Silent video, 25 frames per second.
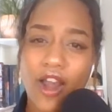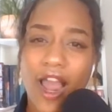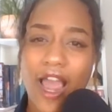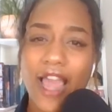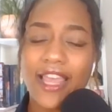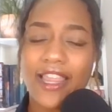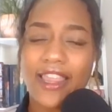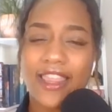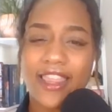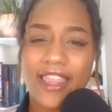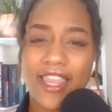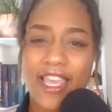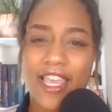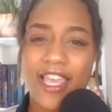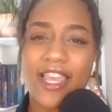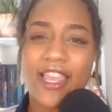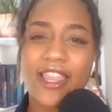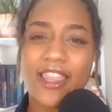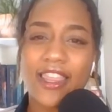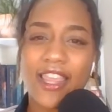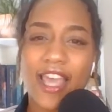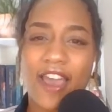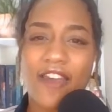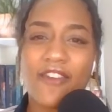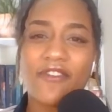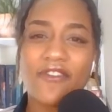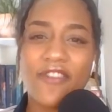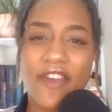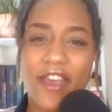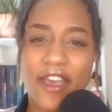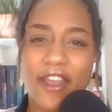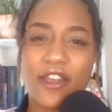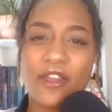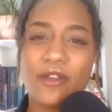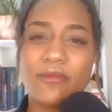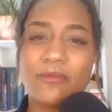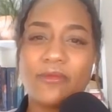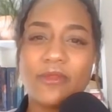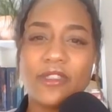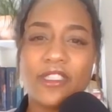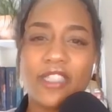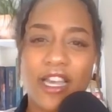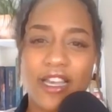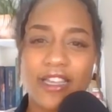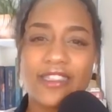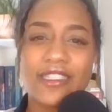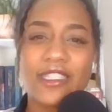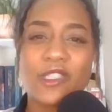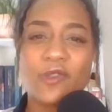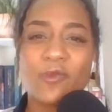I think that Venom
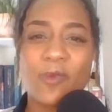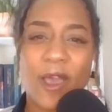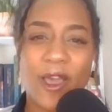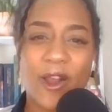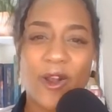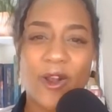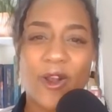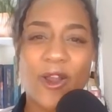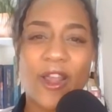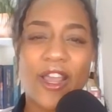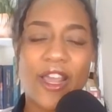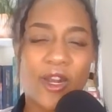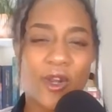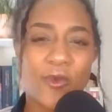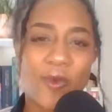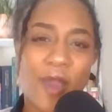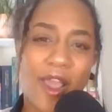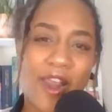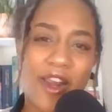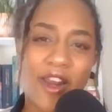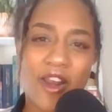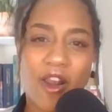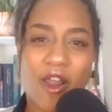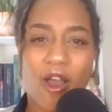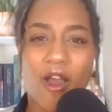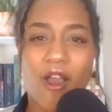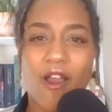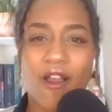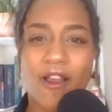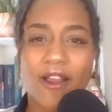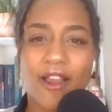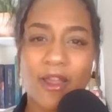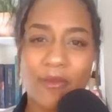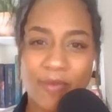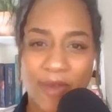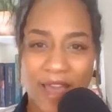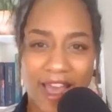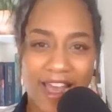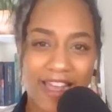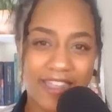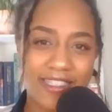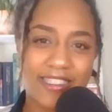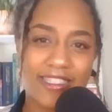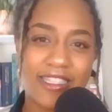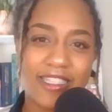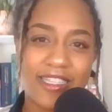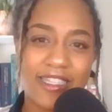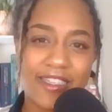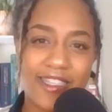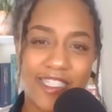does better in a rated R capacity,